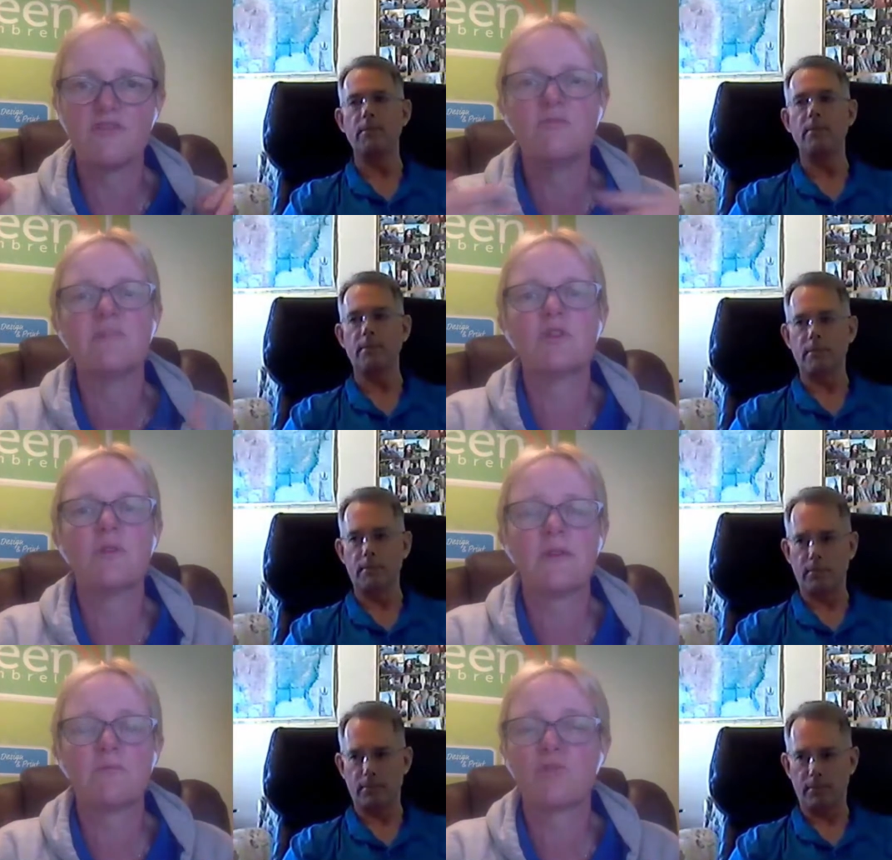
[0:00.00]
Speaker 1: room, but
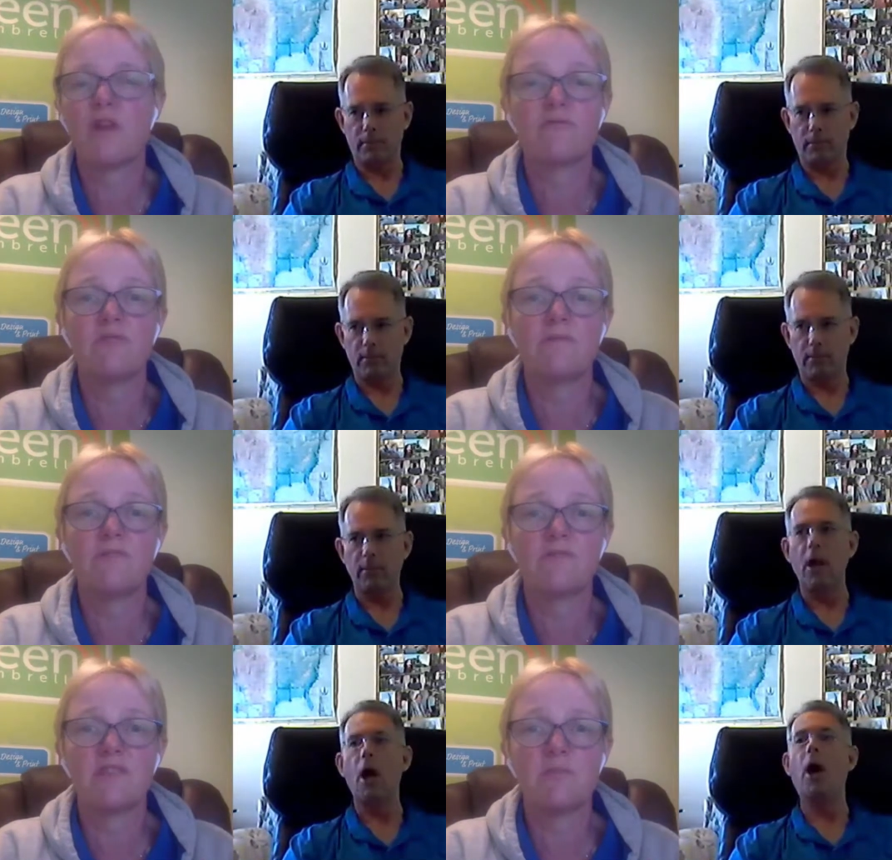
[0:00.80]
we're a private room
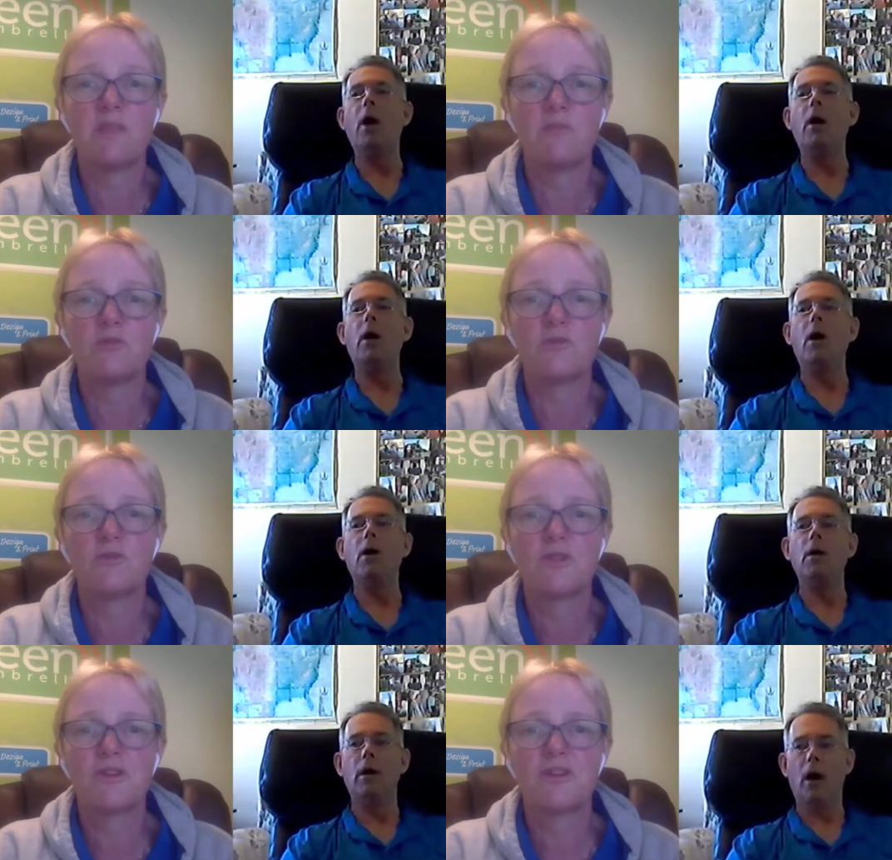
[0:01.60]
for three people.
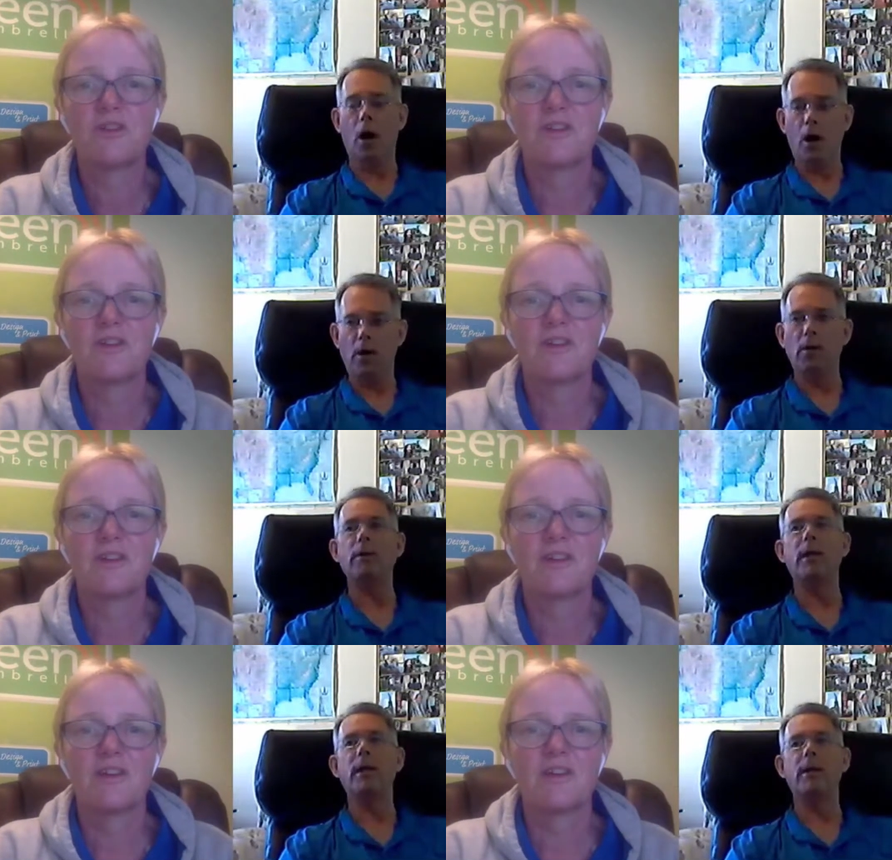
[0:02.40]
Oh, okay,
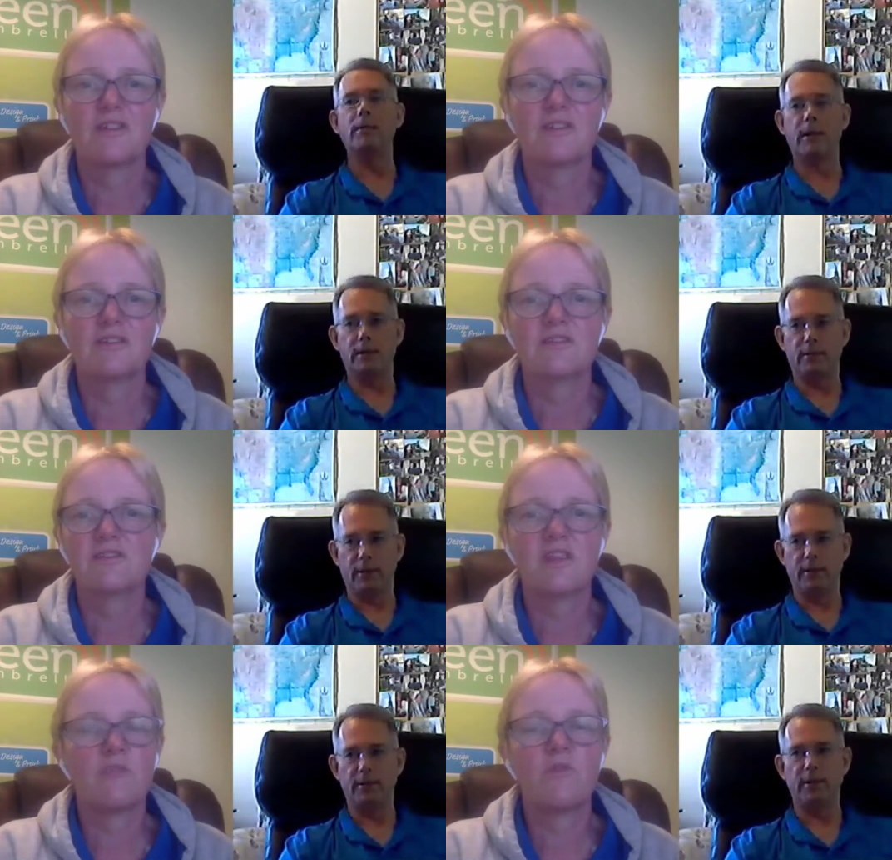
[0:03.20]
Speaker 2: right, right, right.
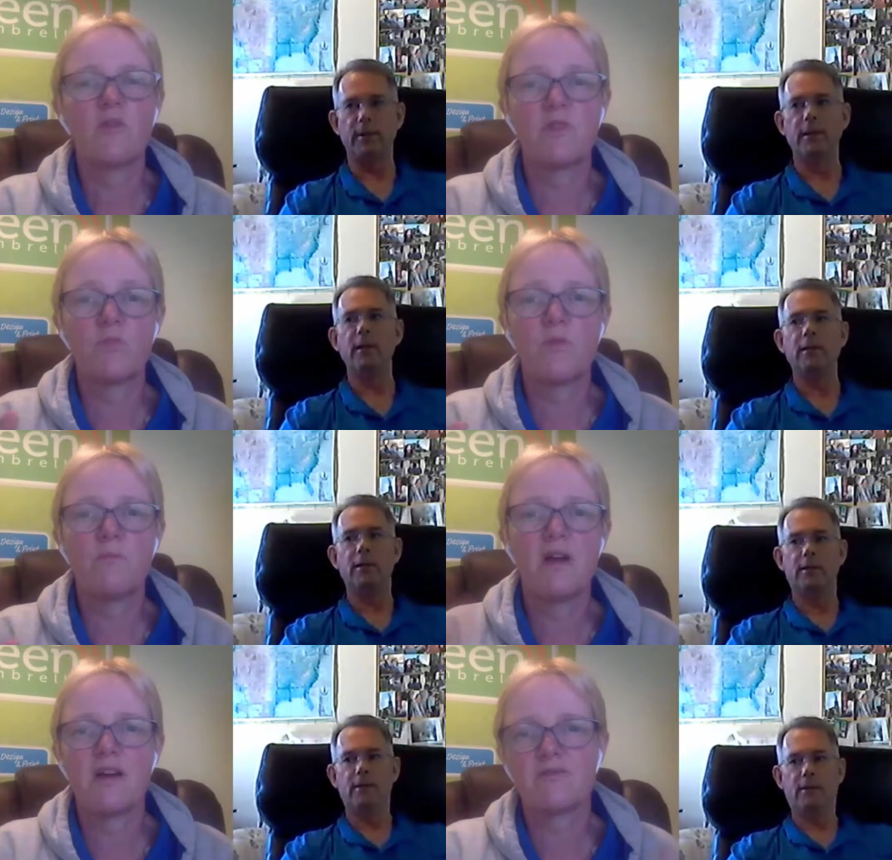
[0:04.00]
Speaker 1: So, and like with
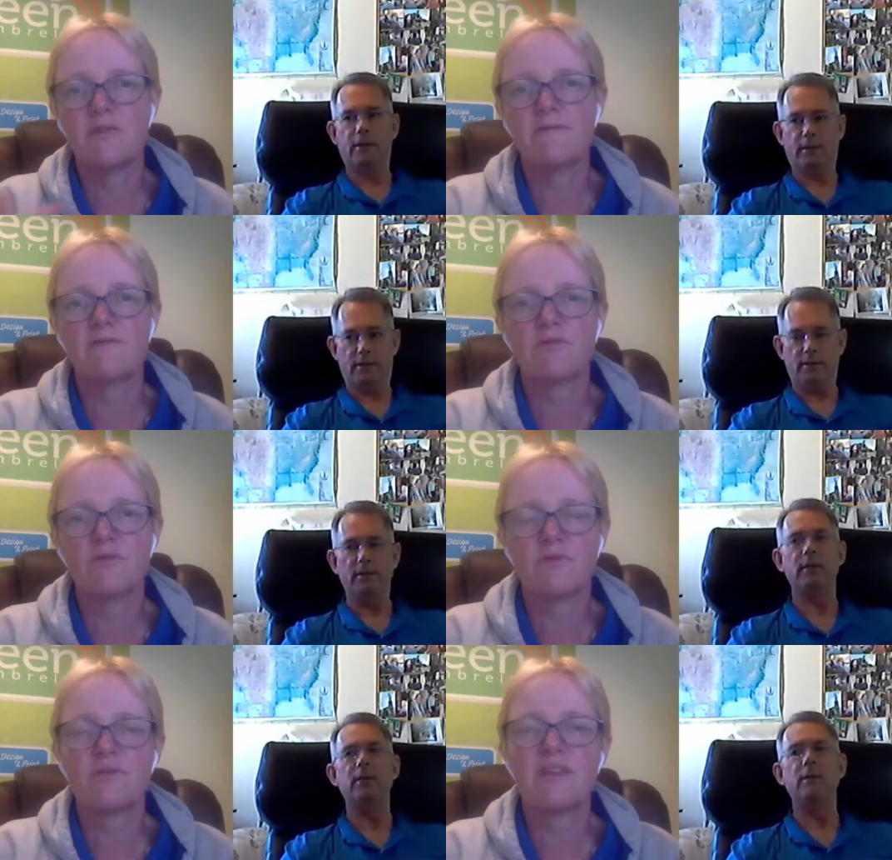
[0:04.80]
one bathroom for
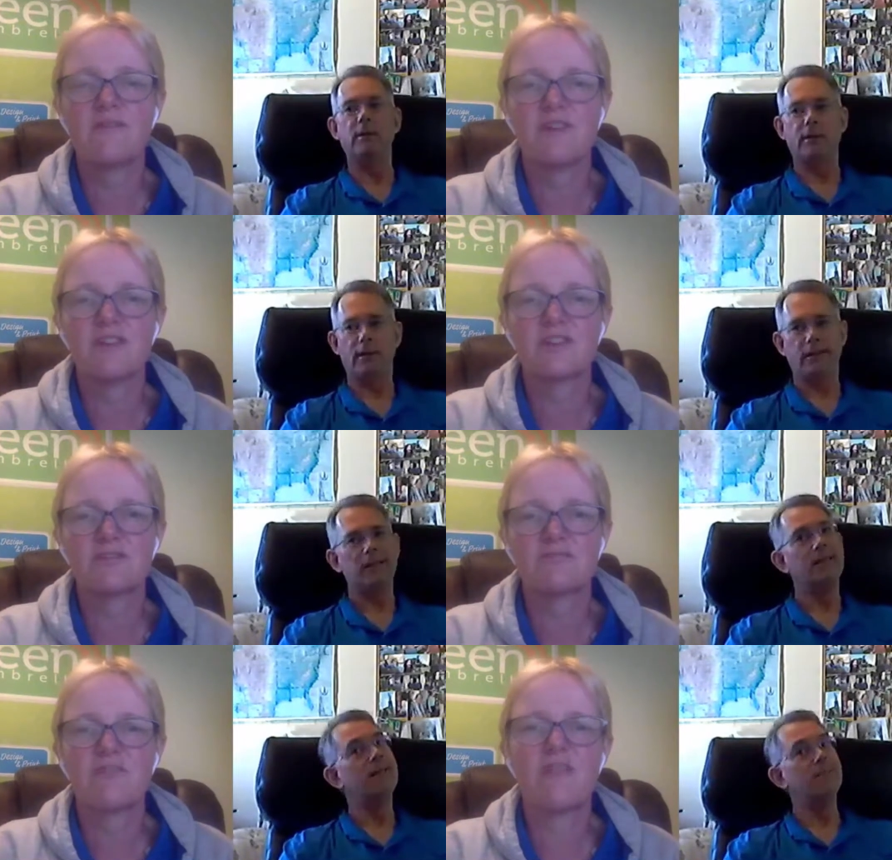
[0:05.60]
all three of
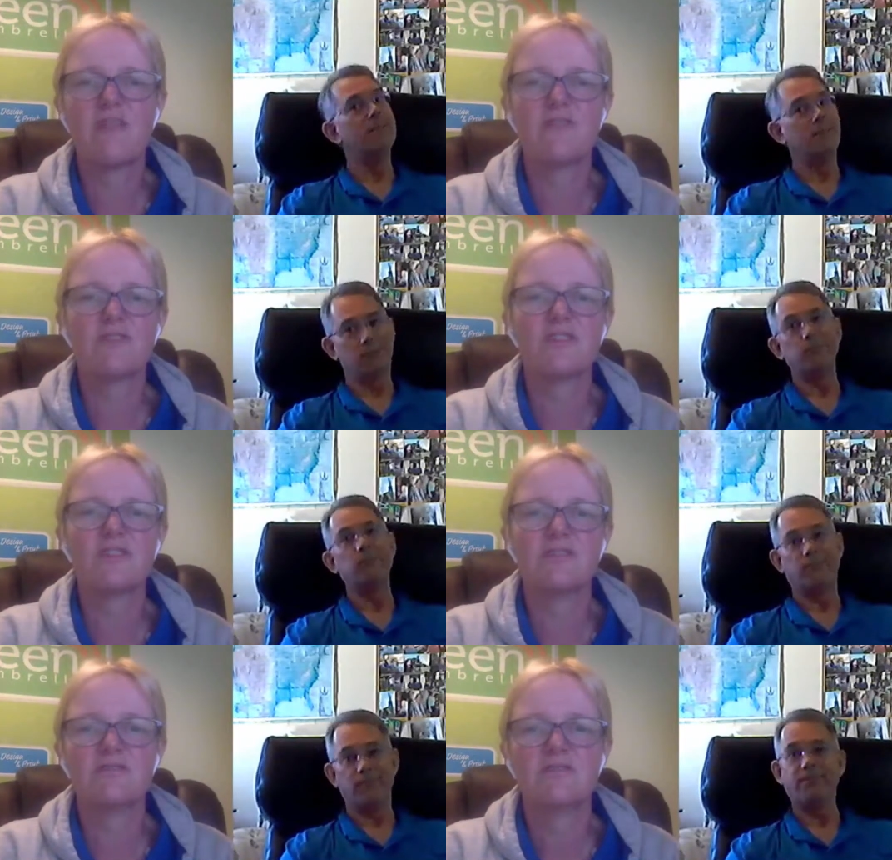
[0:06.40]
us, rather
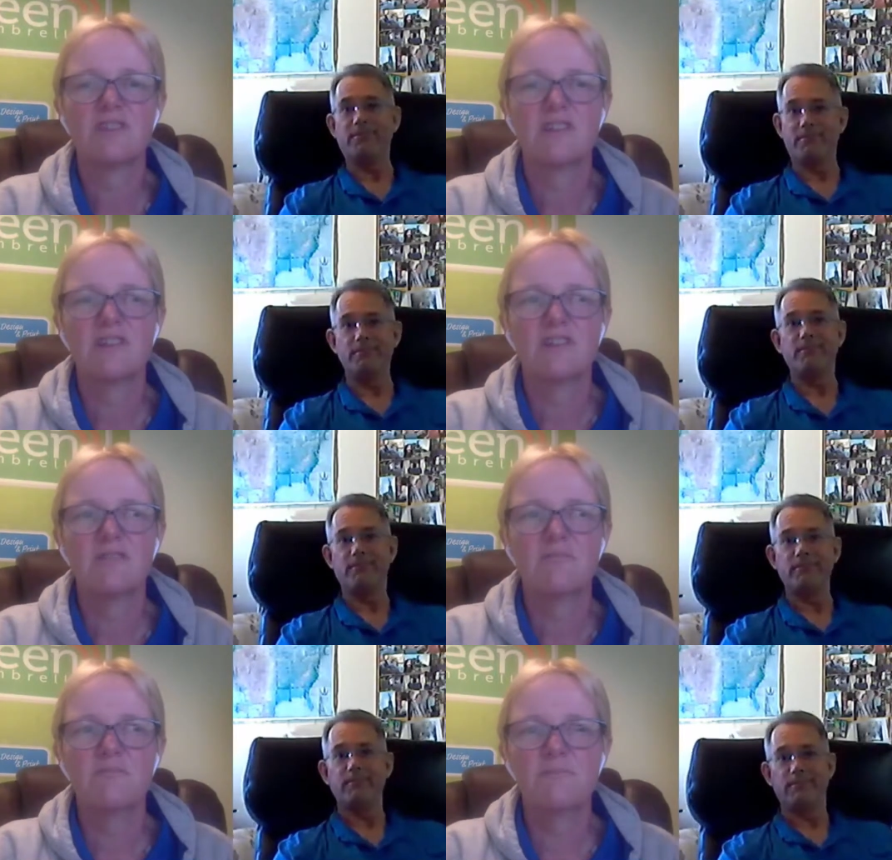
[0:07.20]
than
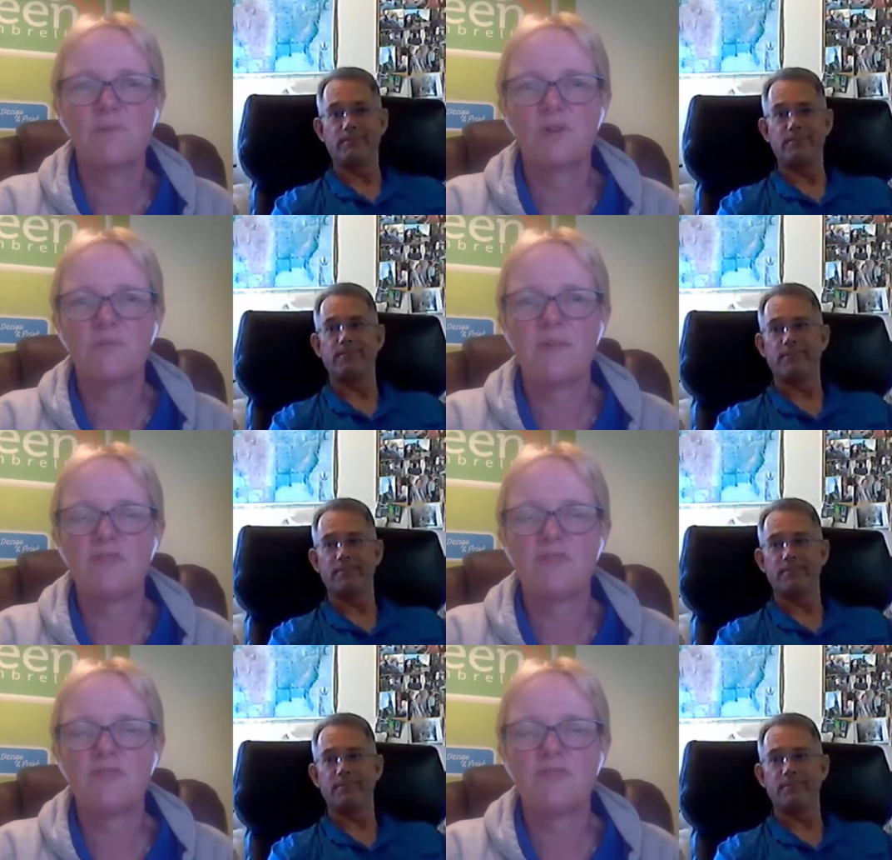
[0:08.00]
bunk